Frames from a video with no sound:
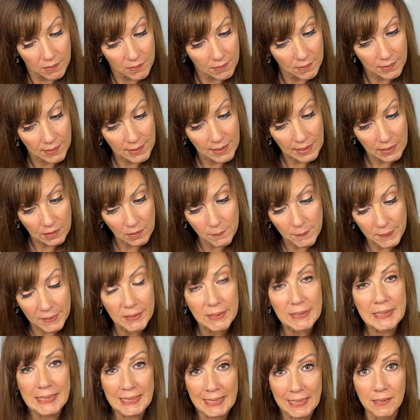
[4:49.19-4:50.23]
an
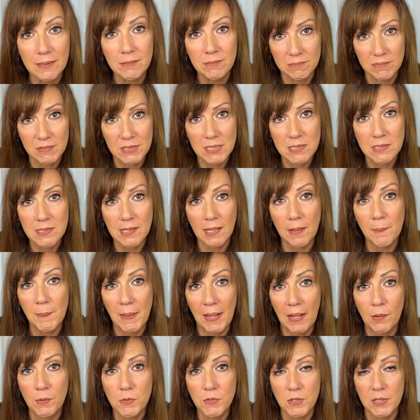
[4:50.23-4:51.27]
inability to set
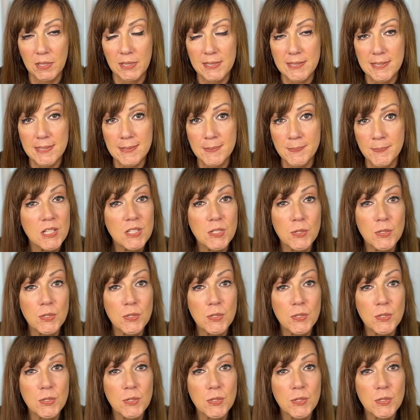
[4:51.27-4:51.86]
boundaries.